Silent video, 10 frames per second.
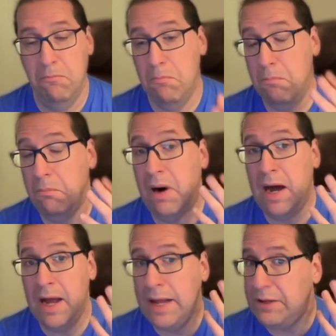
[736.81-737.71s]

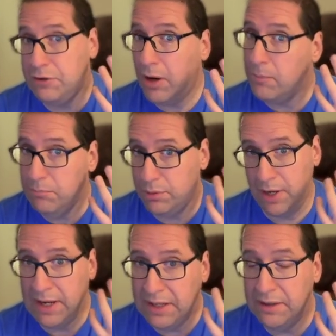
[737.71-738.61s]
my dumb
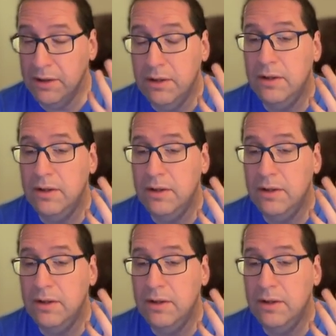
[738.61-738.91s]
brain